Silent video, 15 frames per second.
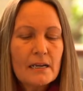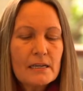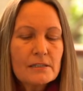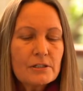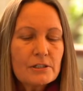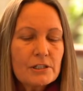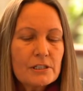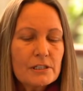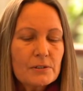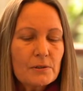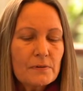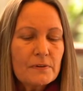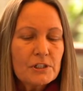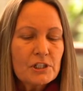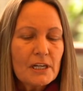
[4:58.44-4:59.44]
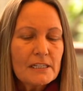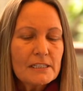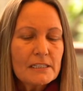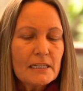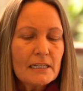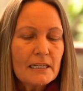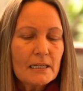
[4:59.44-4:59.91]
So just sort of
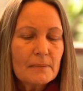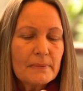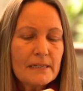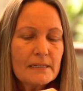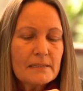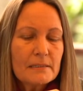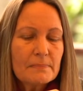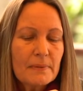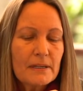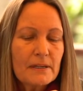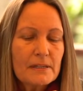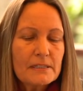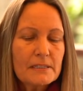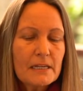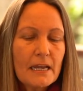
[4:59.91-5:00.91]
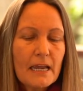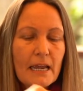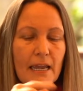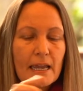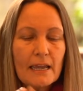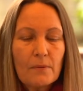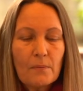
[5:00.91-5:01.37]
adjust it a little bit, because
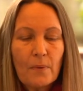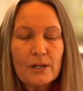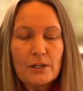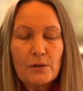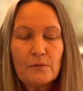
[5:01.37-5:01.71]
when you